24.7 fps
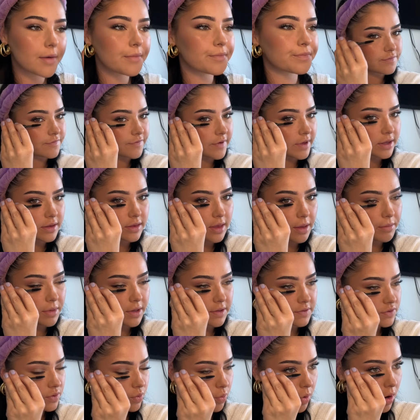I think that
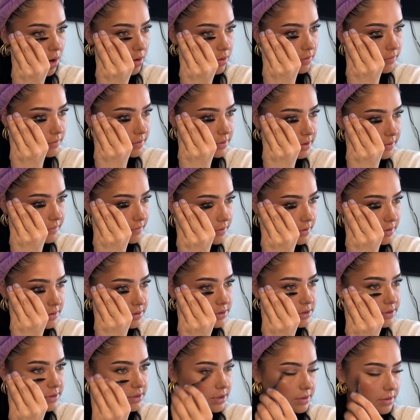makes a world of a
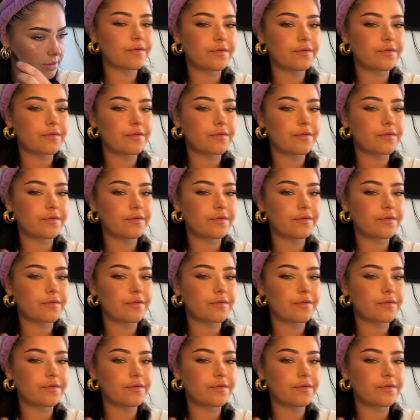difference.